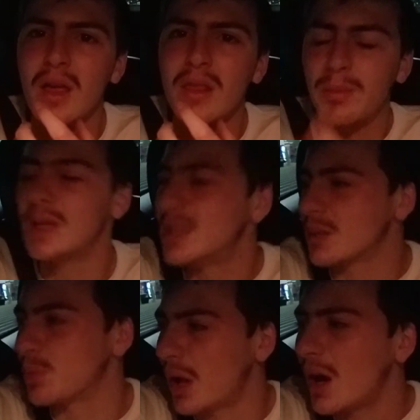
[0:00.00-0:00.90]
the basic
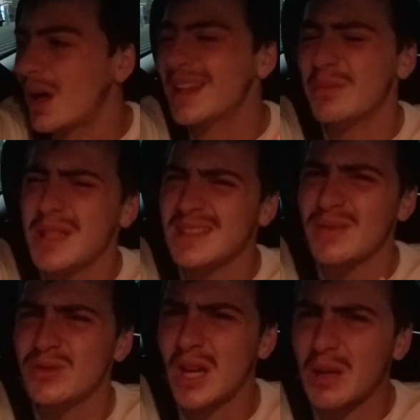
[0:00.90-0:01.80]
plot elements of
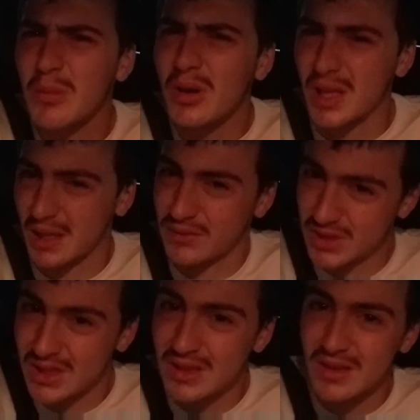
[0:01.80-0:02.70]
Dragon Ball. Like I've
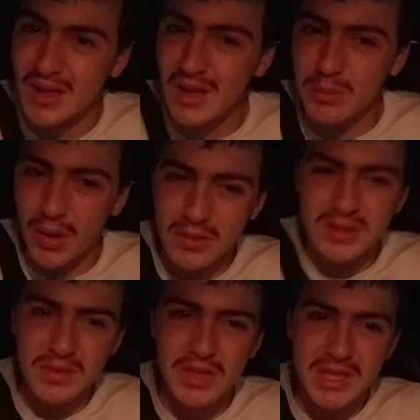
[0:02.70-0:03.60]
seen parts
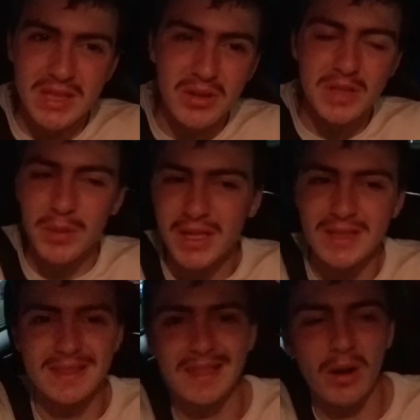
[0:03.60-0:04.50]
of the series, but I didn't
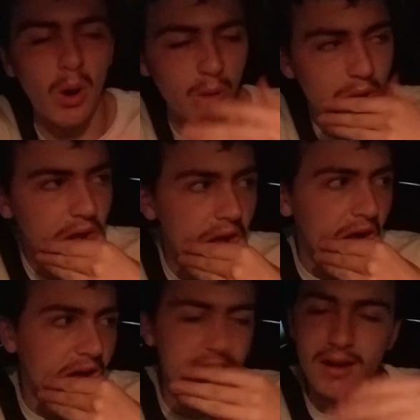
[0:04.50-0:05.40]
see it all.
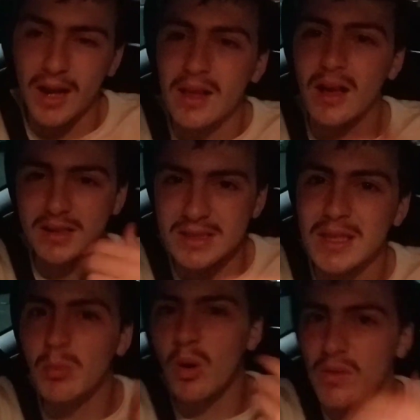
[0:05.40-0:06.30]
And I got to see
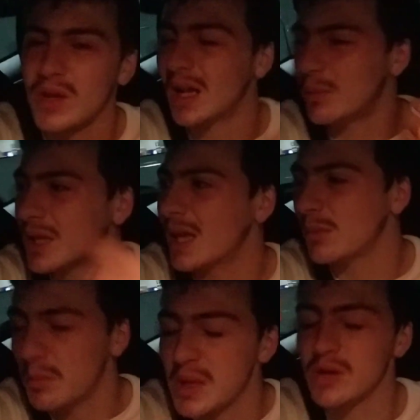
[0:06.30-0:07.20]
more of it. I became
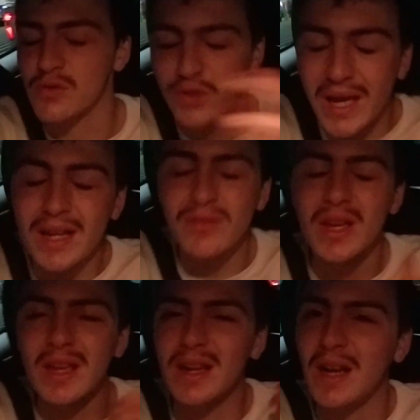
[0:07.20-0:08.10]
a bigger fan of
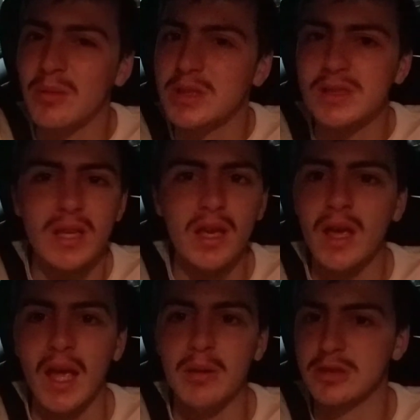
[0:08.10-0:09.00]
it, and I was
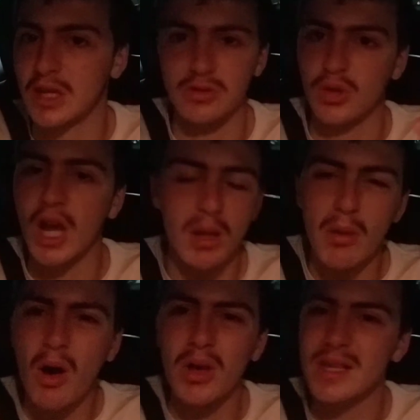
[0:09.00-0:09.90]
it was like Dragon
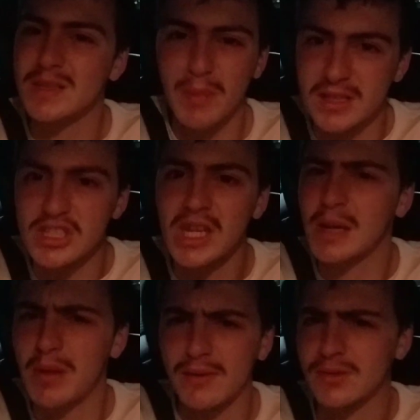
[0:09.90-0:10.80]
Ball is my jam
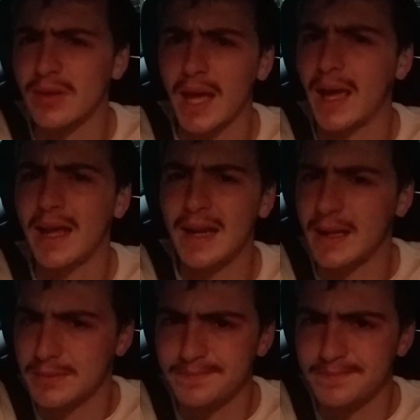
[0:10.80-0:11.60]
after that, and it